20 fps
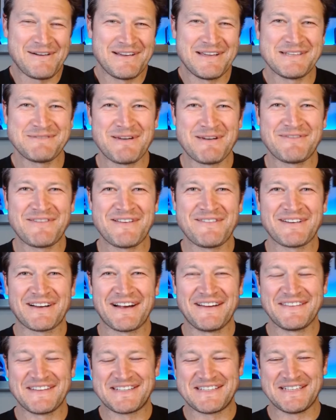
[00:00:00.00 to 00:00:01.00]
he's my favorite guy
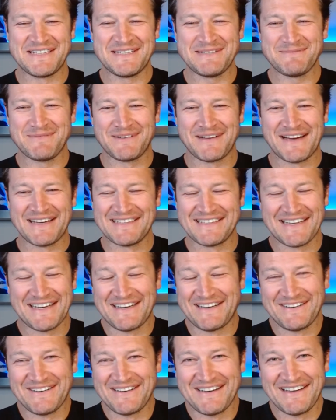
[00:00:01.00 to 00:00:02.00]
on the team right
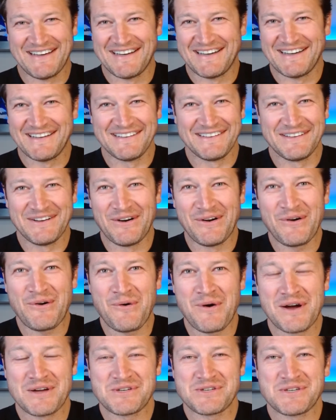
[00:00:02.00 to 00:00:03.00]
now. No
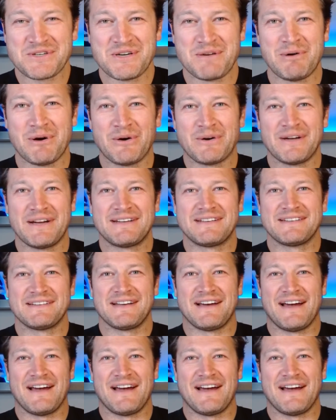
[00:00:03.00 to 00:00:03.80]
question about it.